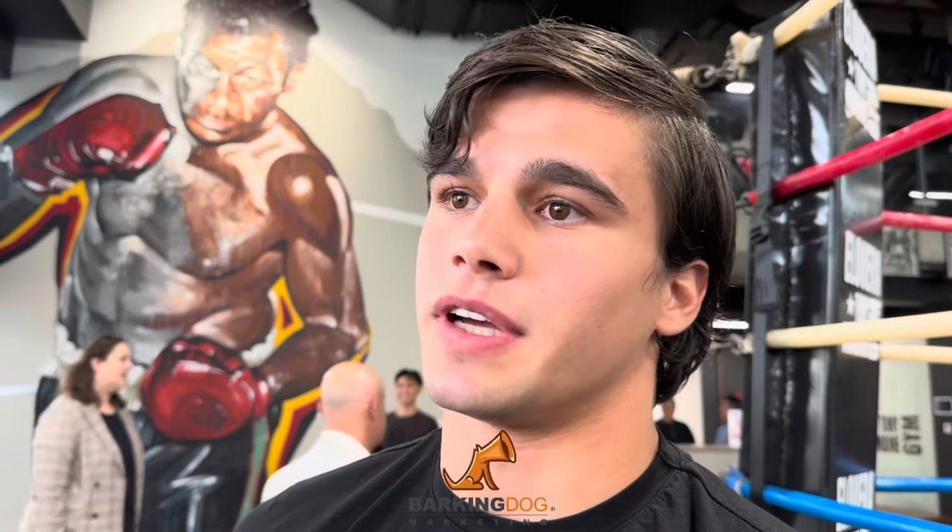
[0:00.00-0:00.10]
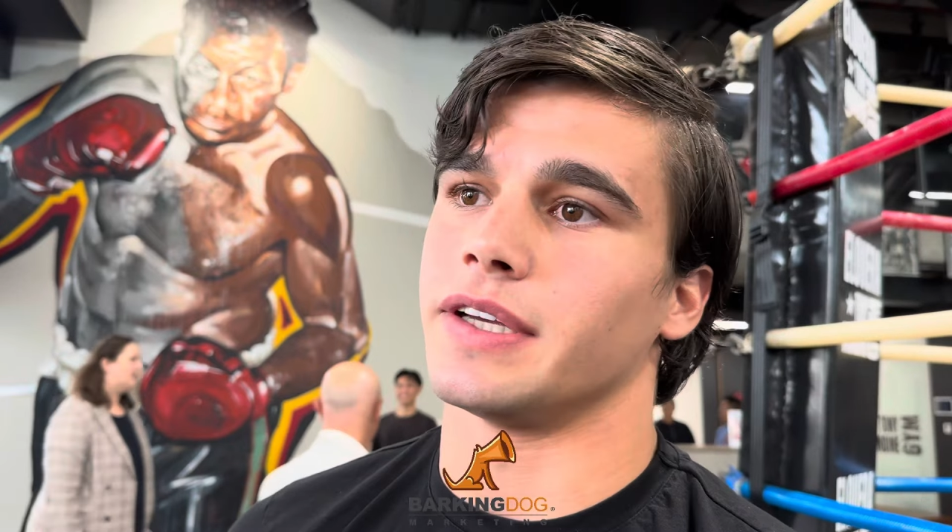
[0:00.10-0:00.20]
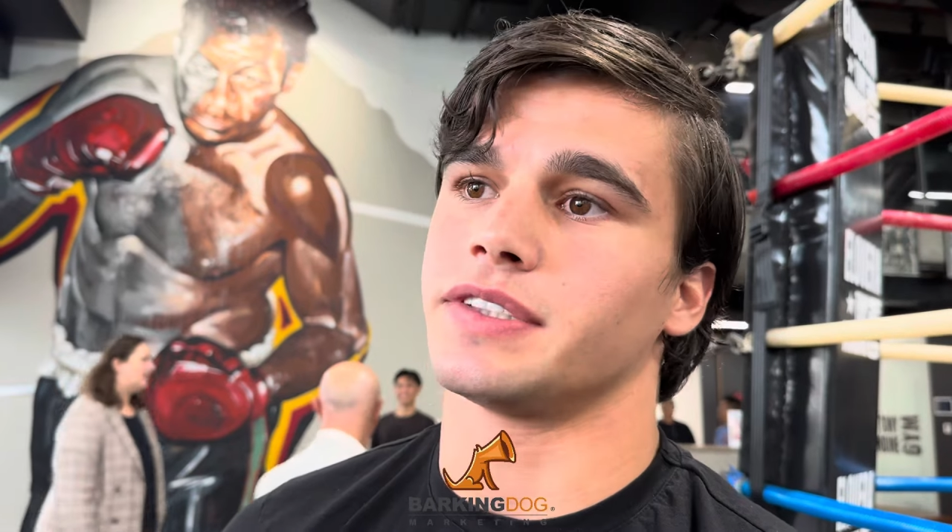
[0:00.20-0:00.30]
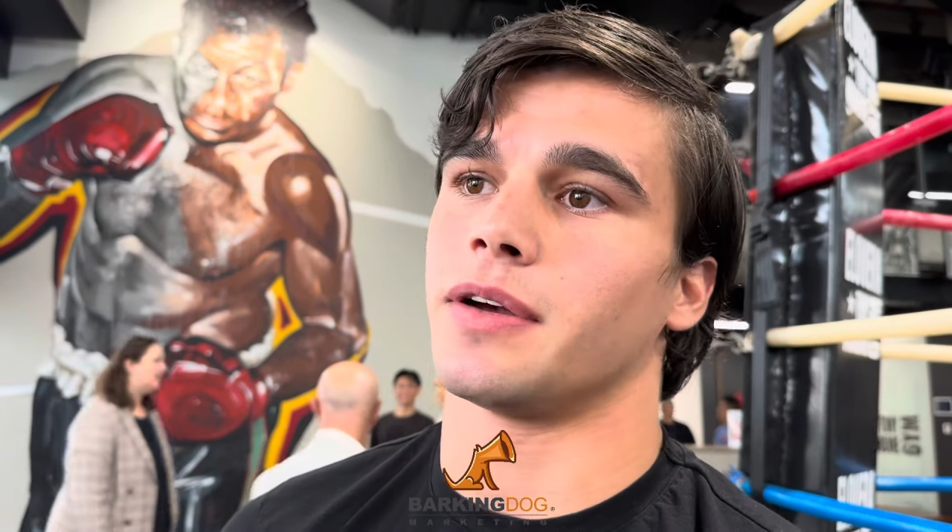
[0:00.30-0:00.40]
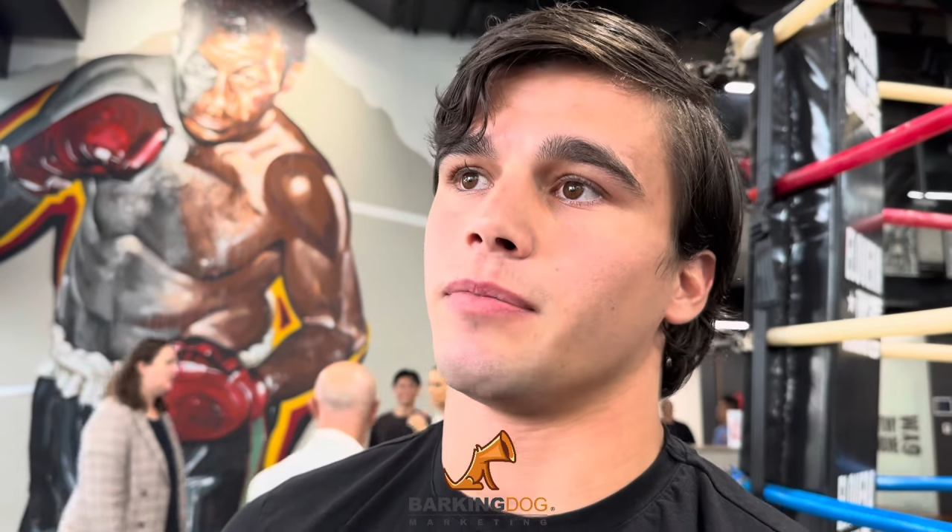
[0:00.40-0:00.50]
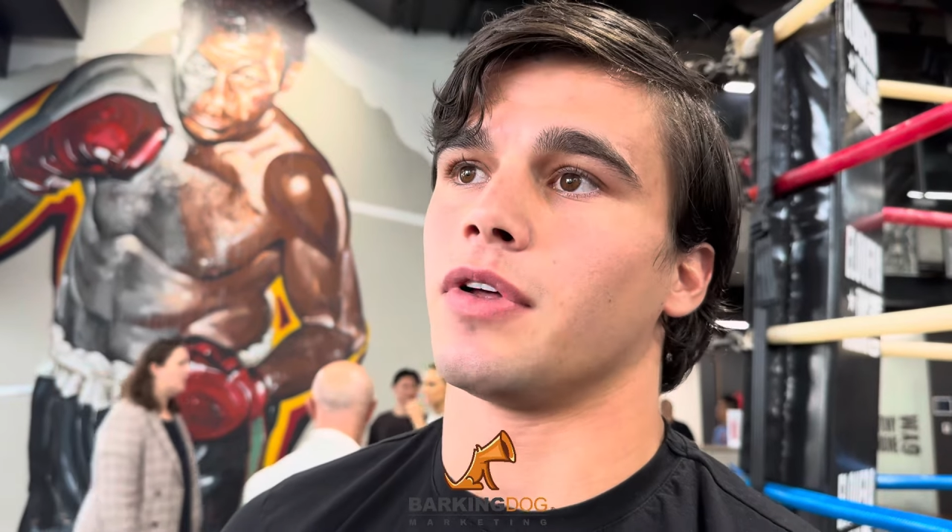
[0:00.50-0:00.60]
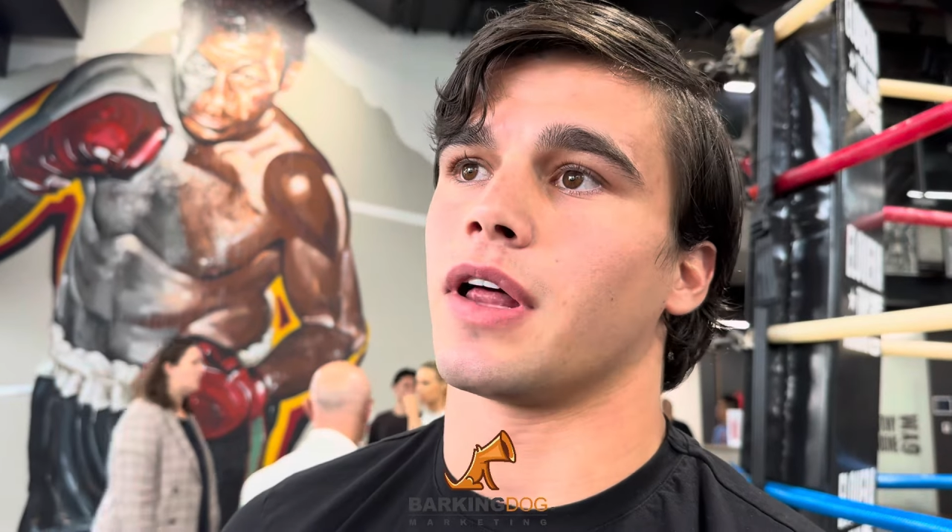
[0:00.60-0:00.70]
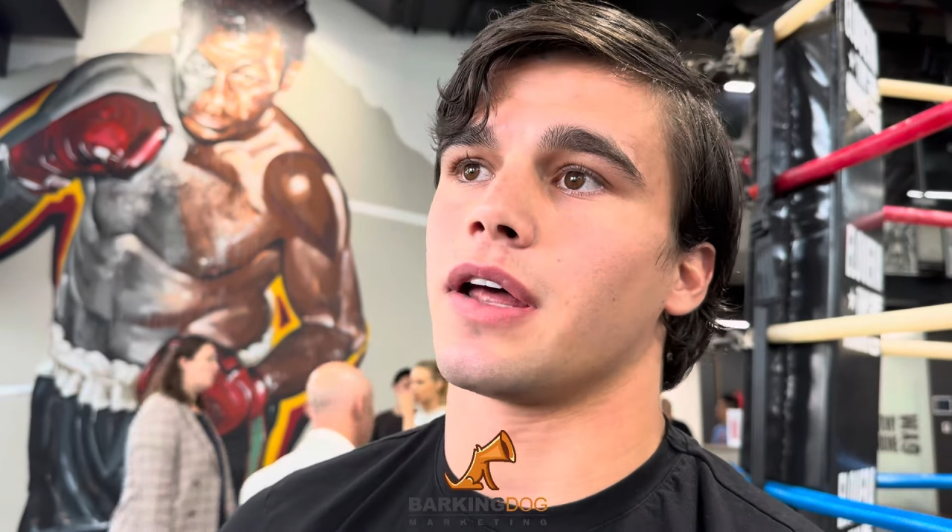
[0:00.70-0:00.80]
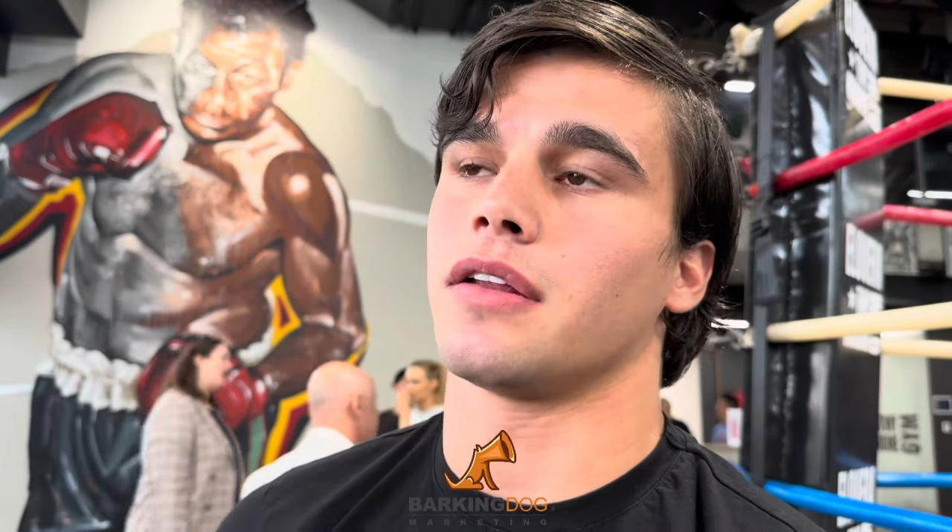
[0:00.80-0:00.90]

say something like that,